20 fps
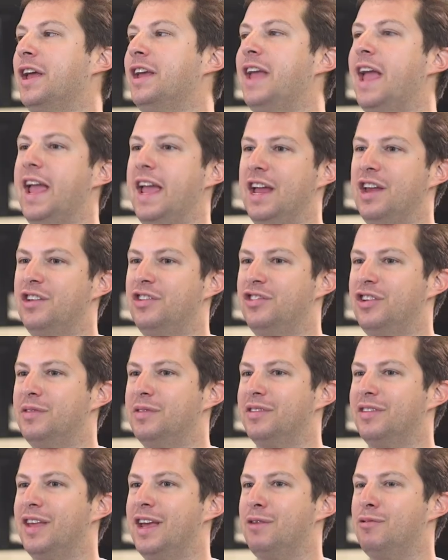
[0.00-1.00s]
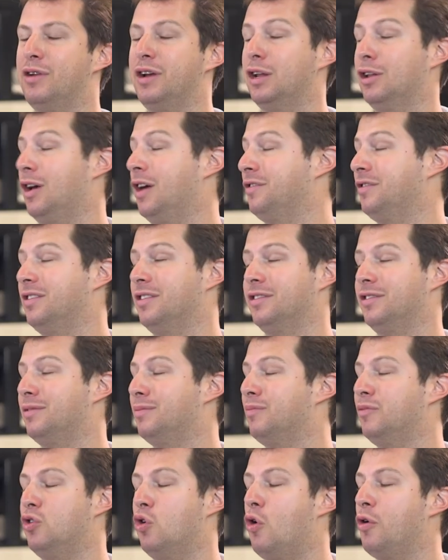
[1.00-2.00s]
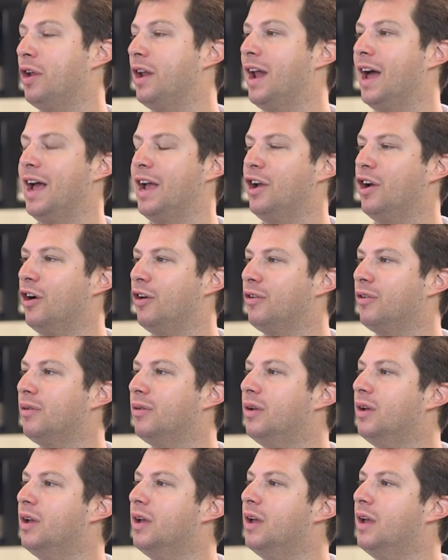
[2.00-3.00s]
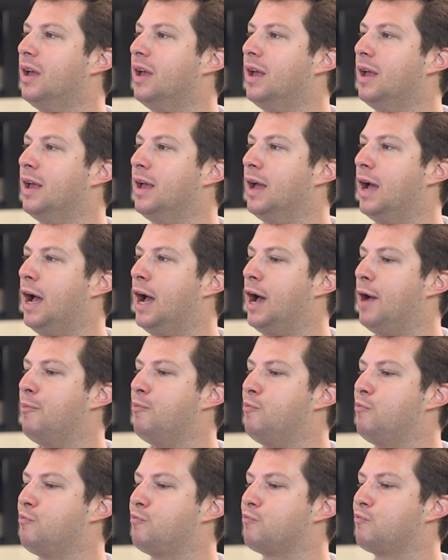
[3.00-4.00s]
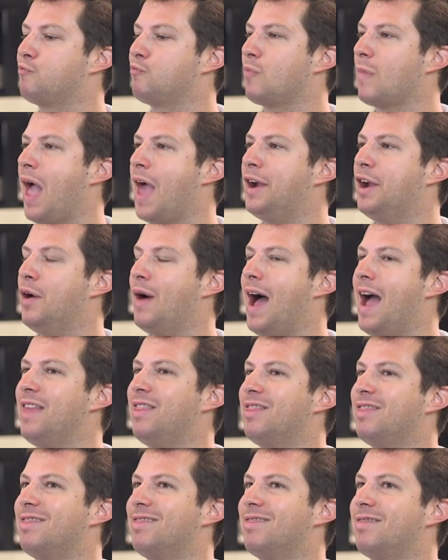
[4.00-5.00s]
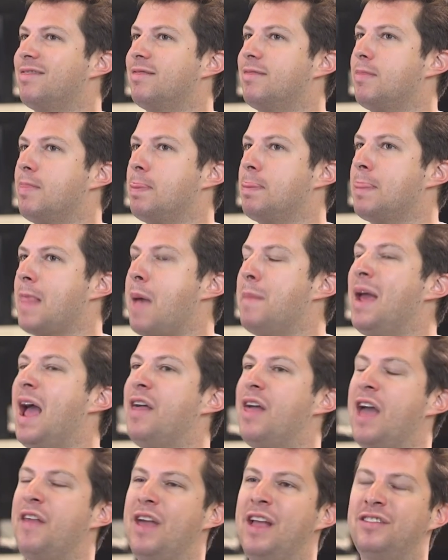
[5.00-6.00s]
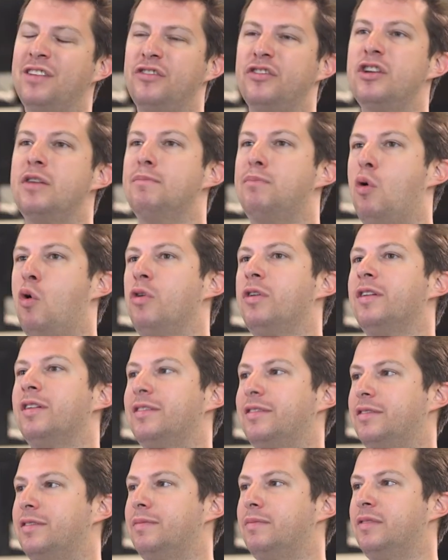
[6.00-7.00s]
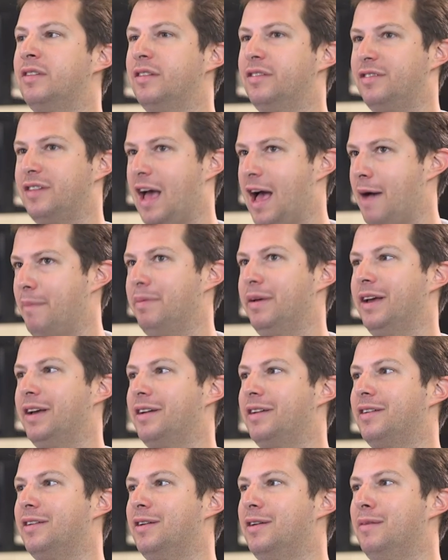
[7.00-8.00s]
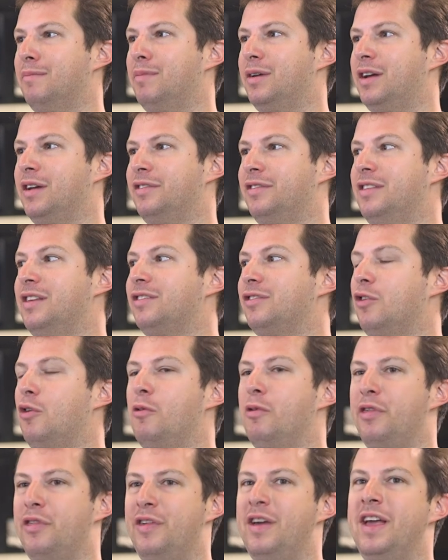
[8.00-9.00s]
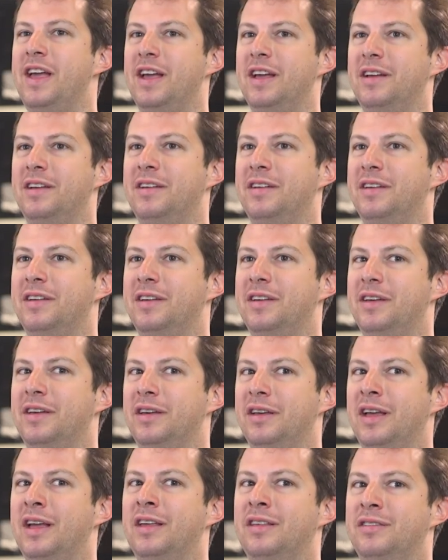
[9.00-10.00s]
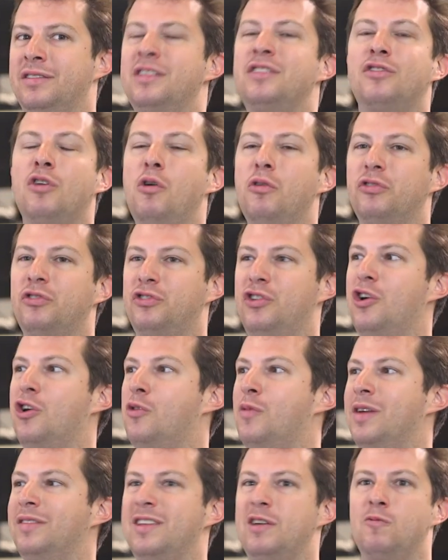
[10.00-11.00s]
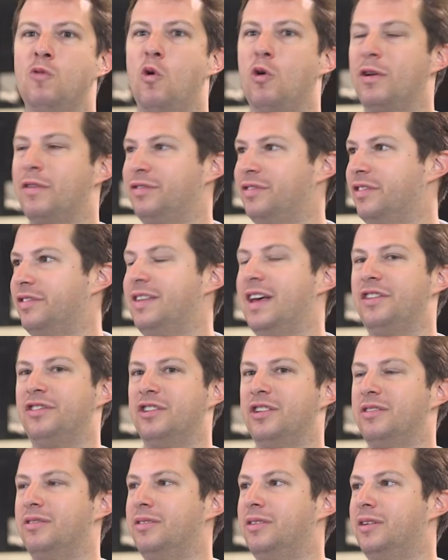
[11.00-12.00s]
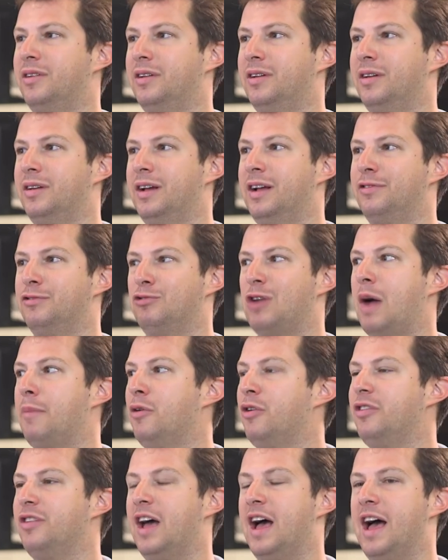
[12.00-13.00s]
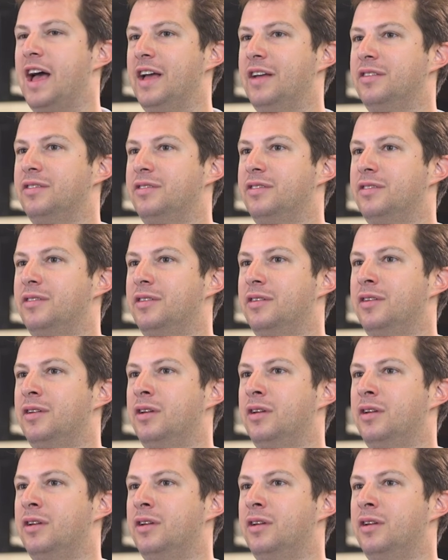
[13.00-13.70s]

engage, he was like, well, you lost to Dorne and Highgarden. Yeah. Um, I don't know. I, I mean, I, it's such an important topic because this whole thing is, this whole show is a war of secession. Yeah. It's Robert dies,